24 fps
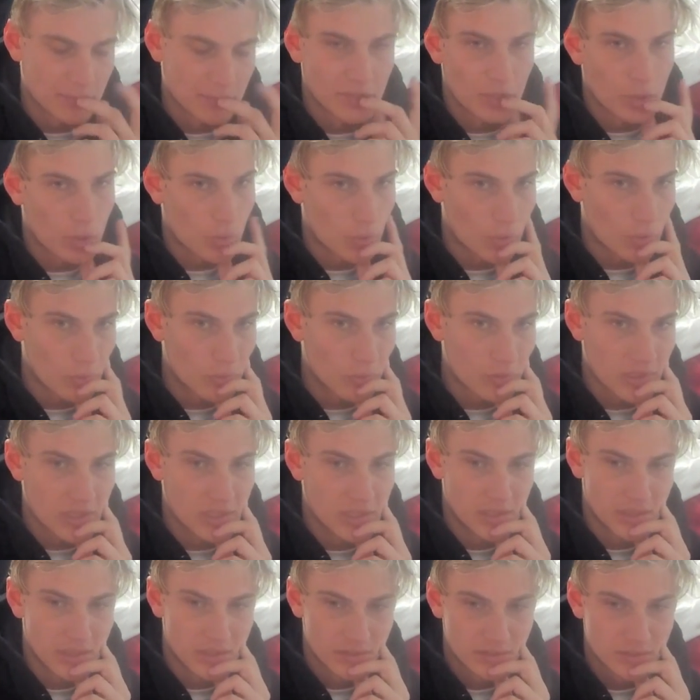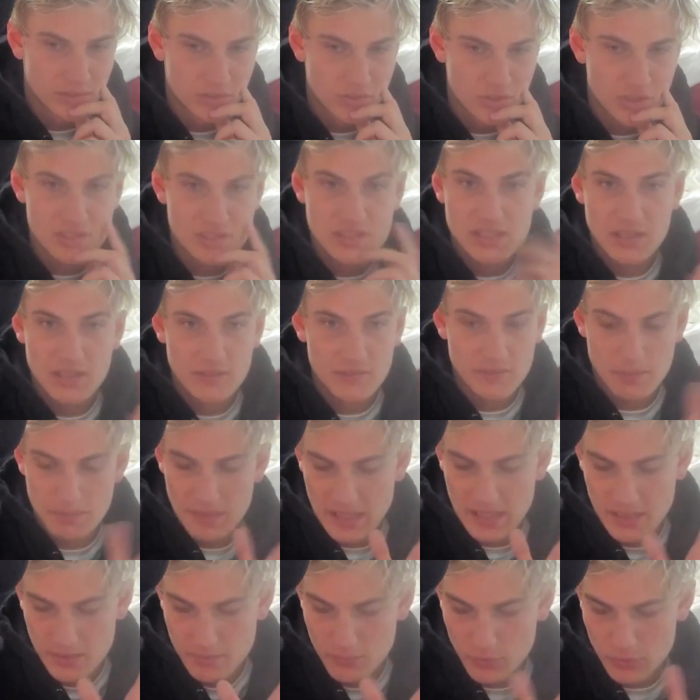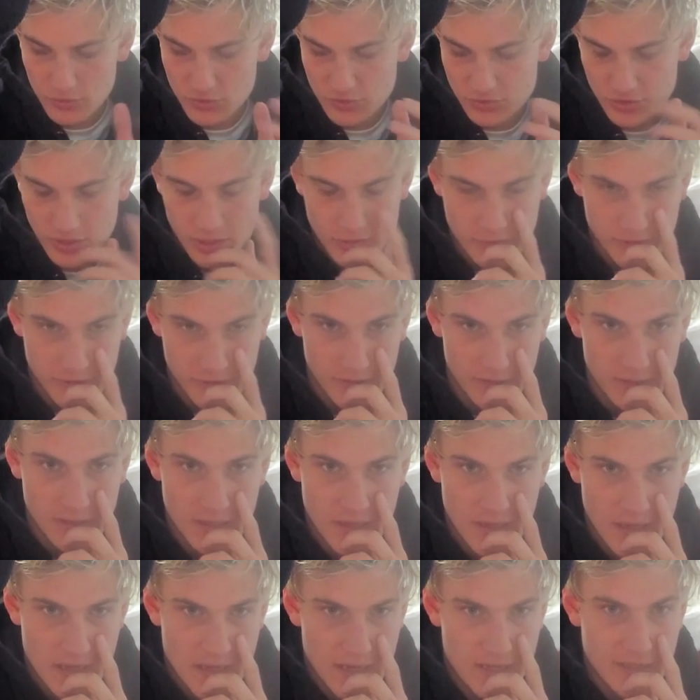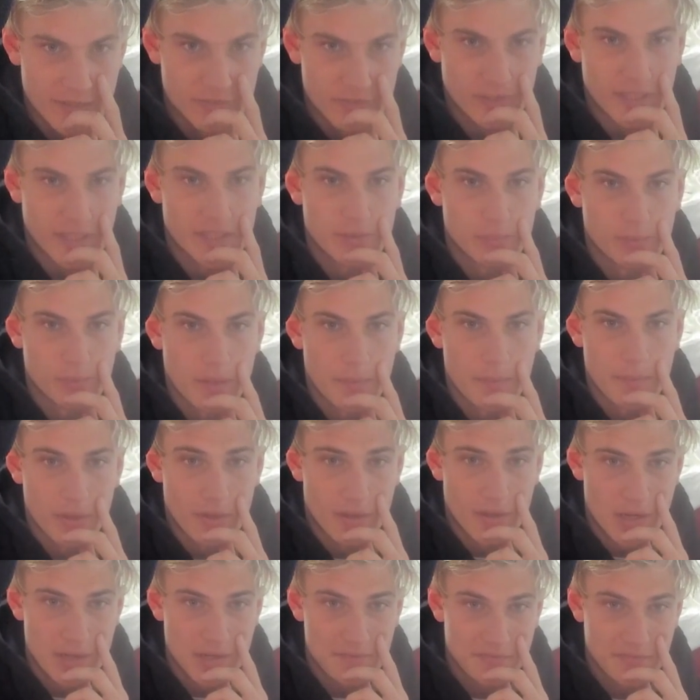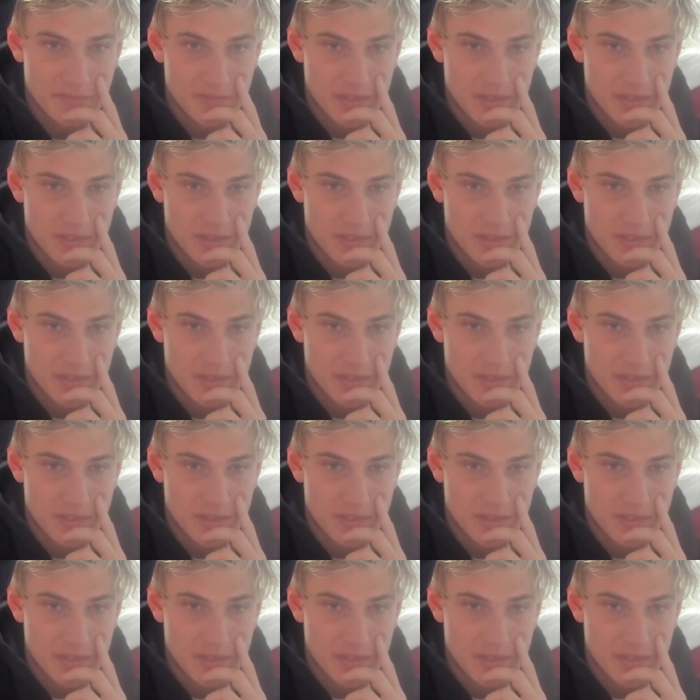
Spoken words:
the whole gun just to give the body more structure and tried to rip it off,